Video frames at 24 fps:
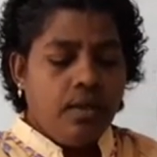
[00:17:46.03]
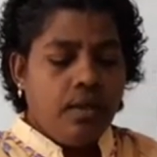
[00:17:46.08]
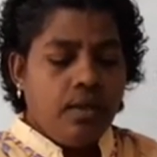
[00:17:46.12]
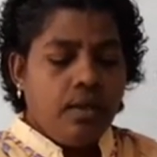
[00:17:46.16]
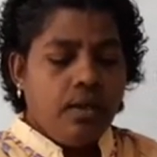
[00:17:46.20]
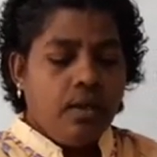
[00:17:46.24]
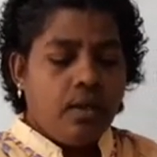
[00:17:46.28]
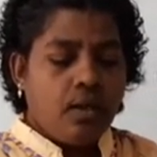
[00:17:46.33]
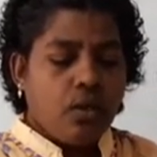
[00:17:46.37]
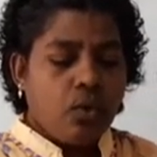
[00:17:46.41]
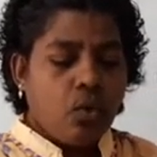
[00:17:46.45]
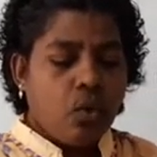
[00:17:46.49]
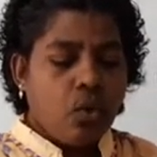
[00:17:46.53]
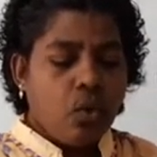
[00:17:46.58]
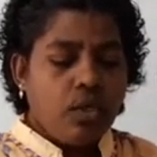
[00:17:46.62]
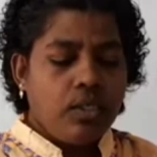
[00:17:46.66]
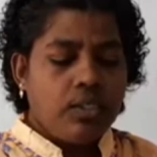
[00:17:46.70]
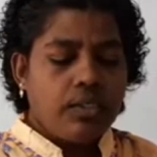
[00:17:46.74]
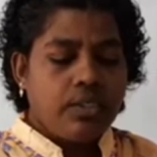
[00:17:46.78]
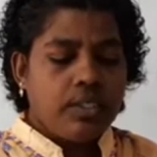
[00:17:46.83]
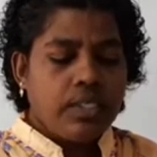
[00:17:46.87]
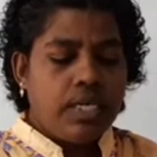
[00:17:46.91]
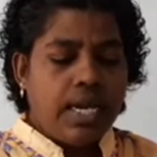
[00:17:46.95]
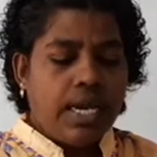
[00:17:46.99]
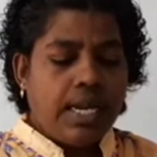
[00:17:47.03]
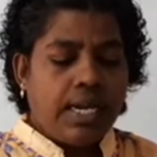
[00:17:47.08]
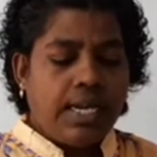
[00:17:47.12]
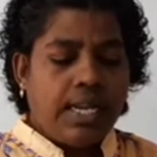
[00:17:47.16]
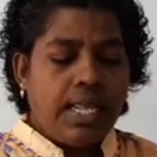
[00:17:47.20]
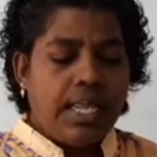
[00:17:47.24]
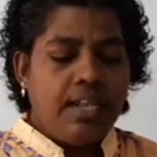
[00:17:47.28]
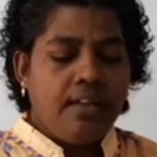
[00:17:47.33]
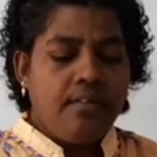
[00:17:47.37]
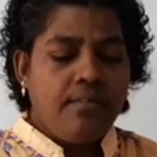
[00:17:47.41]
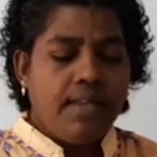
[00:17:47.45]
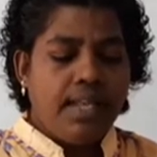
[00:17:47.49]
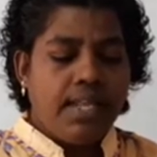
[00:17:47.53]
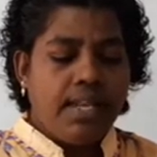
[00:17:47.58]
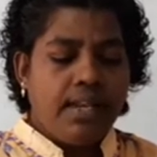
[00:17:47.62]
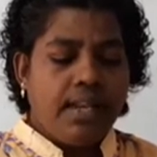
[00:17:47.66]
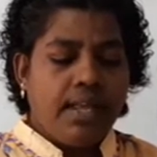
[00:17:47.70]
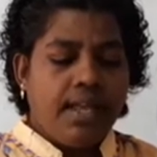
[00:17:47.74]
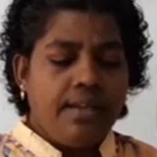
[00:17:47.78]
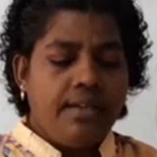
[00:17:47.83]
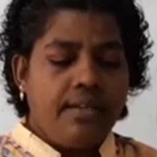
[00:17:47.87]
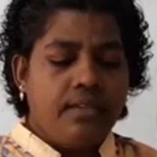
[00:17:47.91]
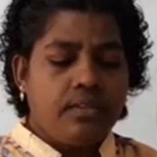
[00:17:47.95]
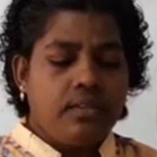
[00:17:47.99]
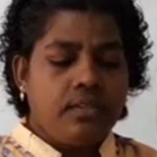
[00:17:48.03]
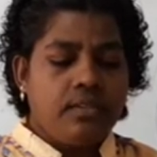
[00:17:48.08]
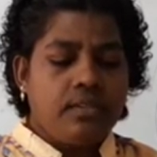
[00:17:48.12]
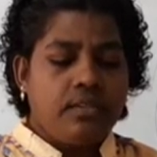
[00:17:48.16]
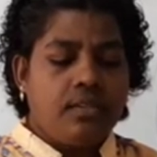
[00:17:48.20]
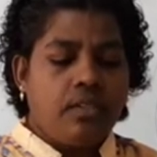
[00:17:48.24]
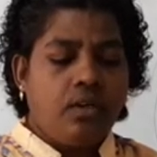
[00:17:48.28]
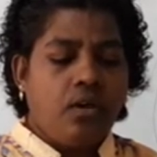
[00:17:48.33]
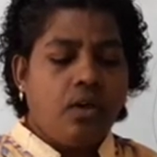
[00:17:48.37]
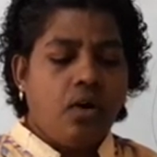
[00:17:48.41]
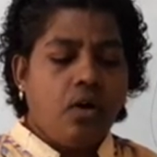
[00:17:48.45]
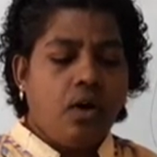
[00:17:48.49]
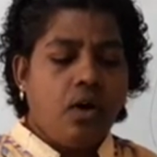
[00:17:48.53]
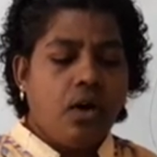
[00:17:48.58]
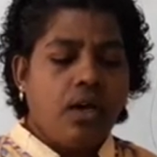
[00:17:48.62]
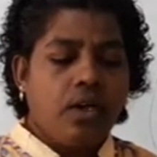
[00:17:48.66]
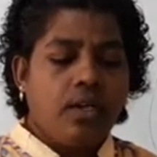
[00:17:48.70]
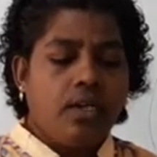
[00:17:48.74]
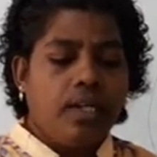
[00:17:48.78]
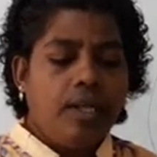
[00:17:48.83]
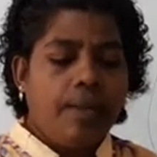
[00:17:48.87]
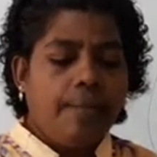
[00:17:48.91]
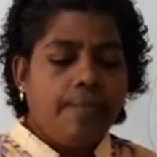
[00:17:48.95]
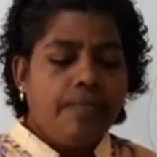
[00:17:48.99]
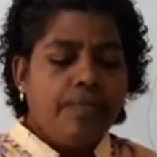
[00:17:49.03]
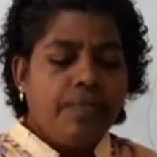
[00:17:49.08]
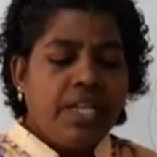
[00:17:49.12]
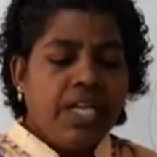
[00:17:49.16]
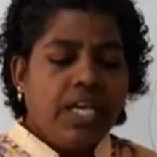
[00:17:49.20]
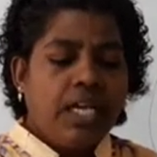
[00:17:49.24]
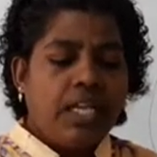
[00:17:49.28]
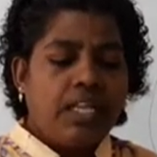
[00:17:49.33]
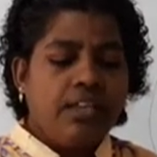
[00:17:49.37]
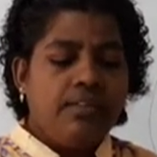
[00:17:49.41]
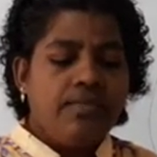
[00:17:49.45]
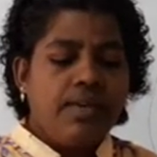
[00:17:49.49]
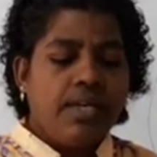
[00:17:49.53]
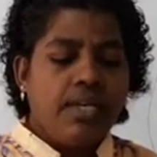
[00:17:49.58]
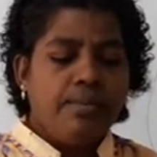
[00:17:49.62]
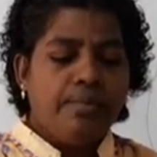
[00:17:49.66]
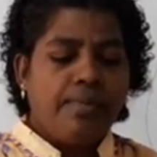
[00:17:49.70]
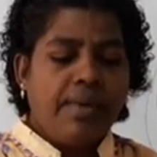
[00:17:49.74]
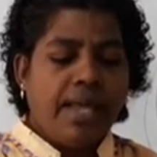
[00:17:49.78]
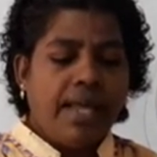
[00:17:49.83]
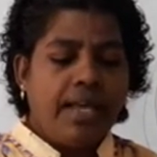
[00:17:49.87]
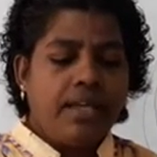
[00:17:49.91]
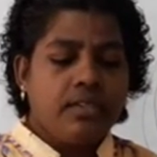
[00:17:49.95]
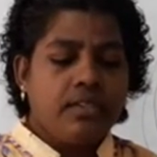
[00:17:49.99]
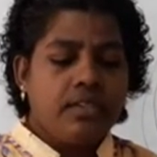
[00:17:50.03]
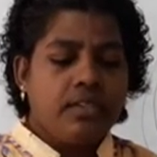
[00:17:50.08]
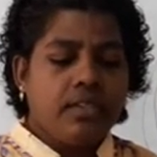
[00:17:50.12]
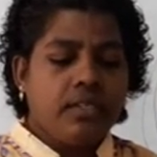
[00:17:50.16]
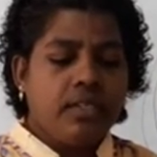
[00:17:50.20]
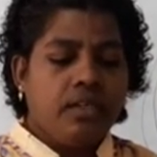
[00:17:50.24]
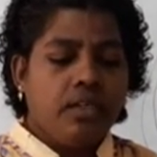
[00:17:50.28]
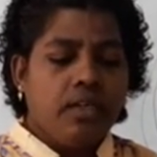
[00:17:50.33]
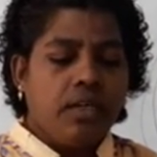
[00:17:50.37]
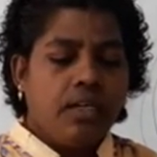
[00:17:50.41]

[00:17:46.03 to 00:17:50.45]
roads, railway lines or river banks.